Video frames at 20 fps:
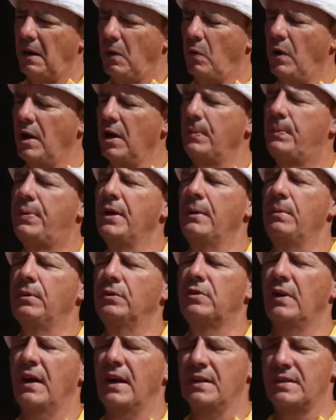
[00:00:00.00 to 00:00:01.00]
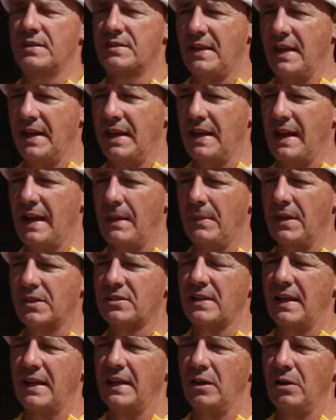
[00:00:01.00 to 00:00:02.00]
I wanted people to understand how
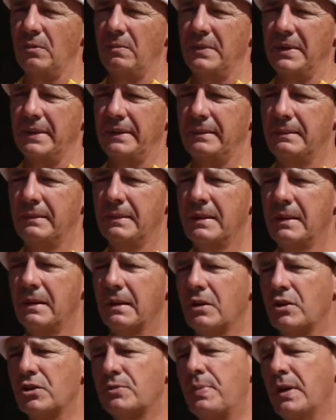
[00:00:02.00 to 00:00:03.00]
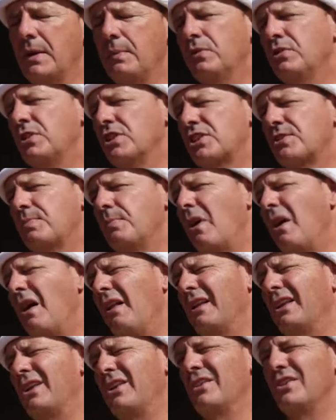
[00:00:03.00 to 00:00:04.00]
much they helped me because people just
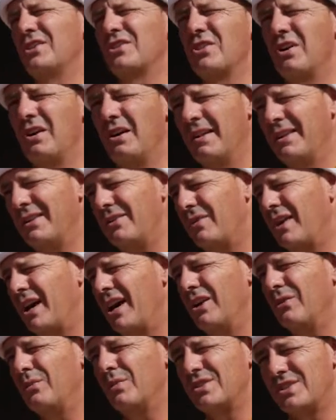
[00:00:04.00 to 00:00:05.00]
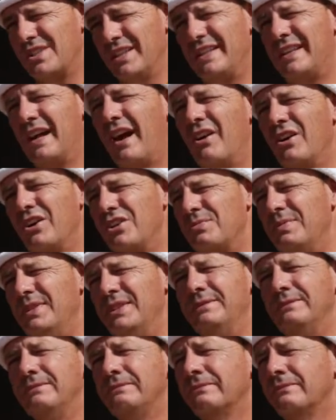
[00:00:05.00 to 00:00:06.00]
smiling on the side of the road was
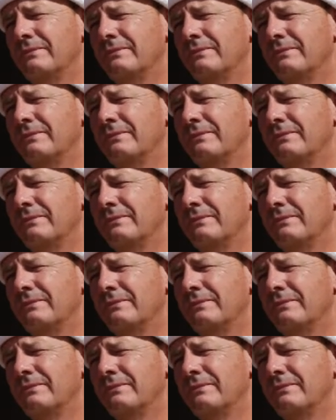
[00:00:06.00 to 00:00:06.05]
encouragement.